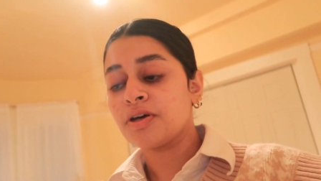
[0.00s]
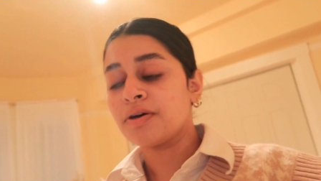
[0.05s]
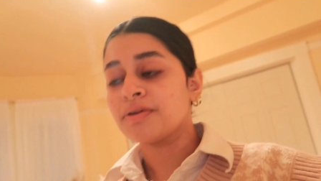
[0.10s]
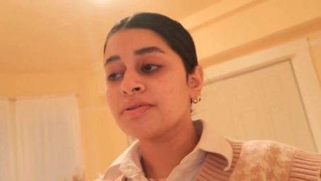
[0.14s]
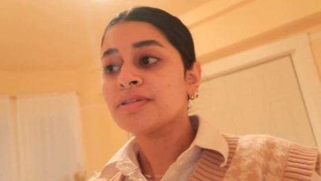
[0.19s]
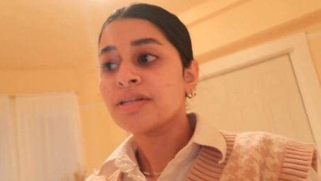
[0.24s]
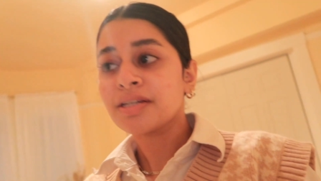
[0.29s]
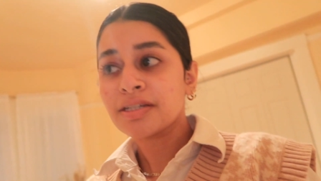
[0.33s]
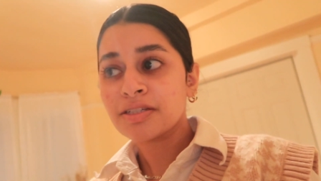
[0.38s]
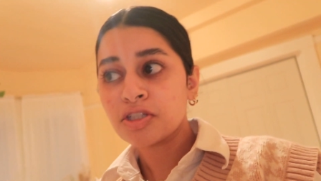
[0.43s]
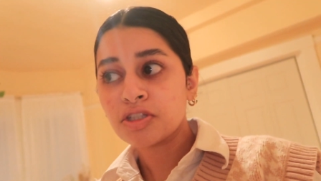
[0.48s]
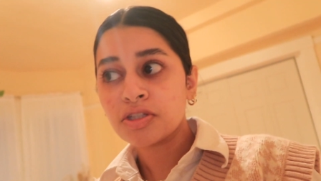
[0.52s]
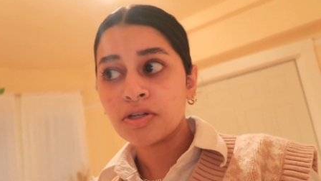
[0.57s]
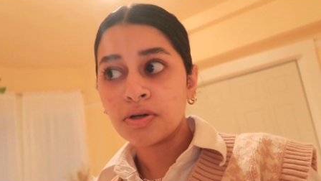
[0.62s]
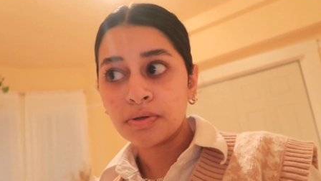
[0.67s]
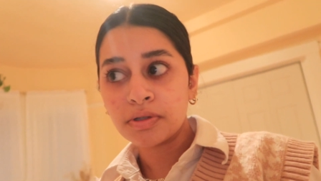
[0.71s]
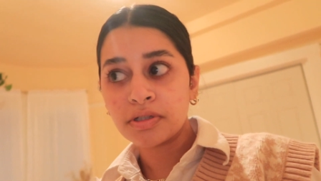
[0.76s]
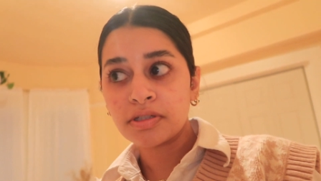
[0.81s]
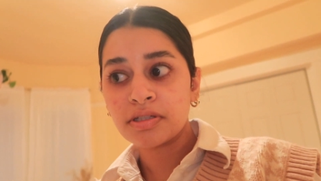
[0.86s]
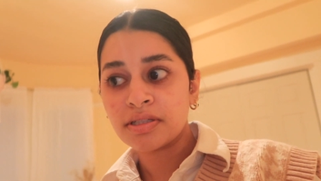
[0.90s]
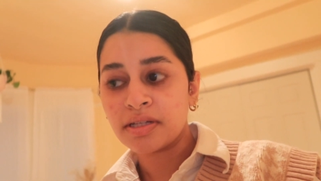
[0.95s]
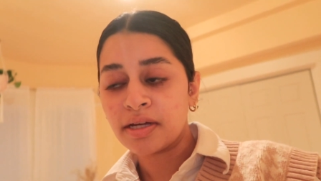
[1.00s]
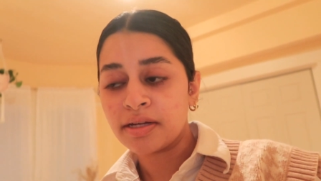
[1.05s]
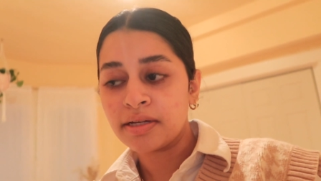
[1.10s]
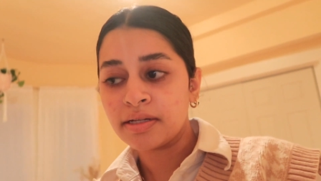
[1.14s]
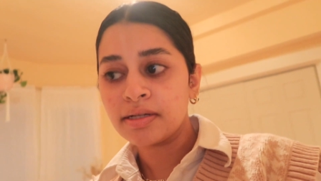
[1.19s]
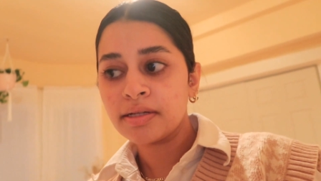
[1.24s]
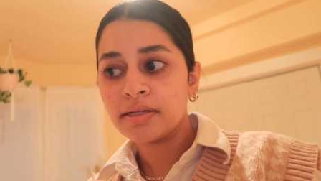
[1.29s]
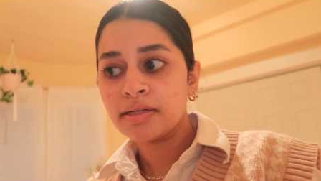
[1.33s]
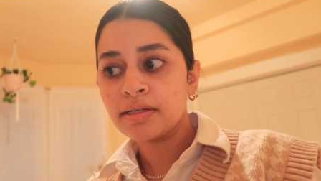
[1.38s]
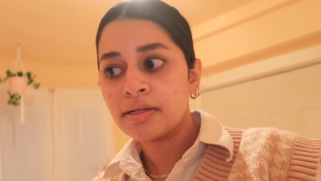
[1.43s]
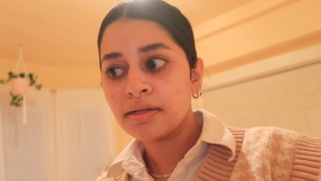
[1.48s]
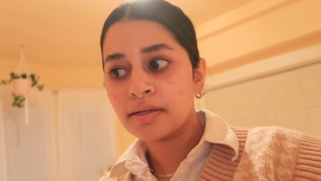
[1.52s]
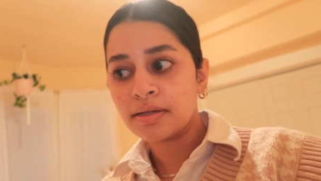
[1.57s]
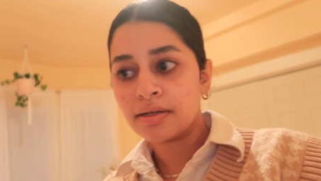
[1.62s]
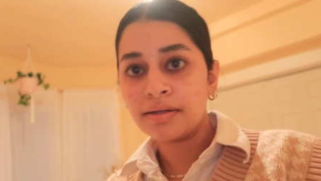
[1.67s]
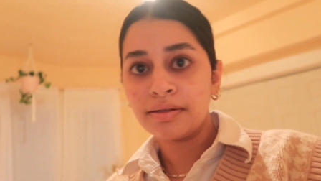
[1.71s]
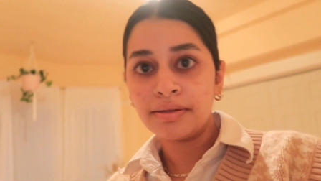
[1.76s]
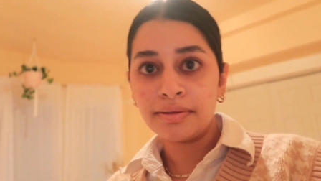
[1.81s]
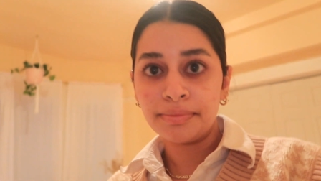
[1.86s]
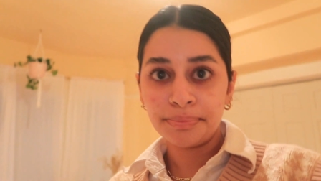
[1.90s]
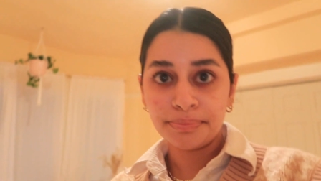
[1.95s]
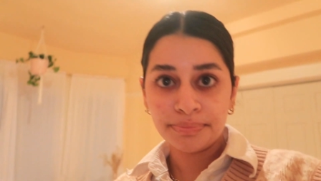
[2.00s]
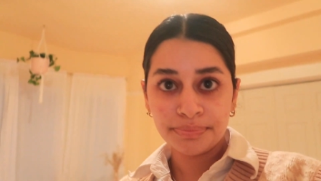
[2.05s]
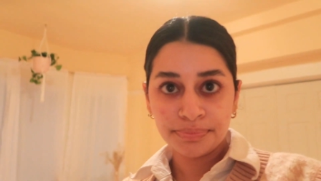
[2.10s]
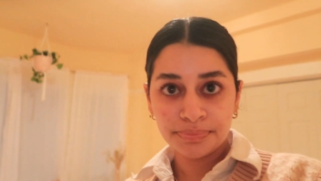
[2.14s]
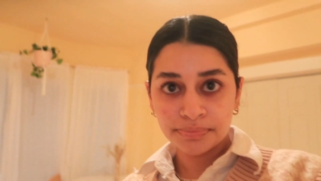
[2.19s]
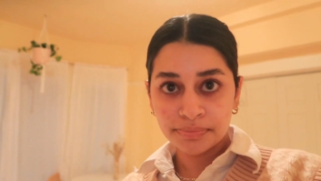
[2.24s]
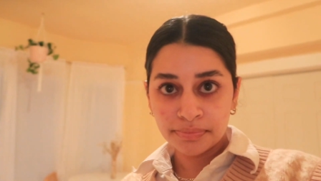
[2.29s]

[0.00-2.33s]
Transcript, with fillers: So I was like so excited um,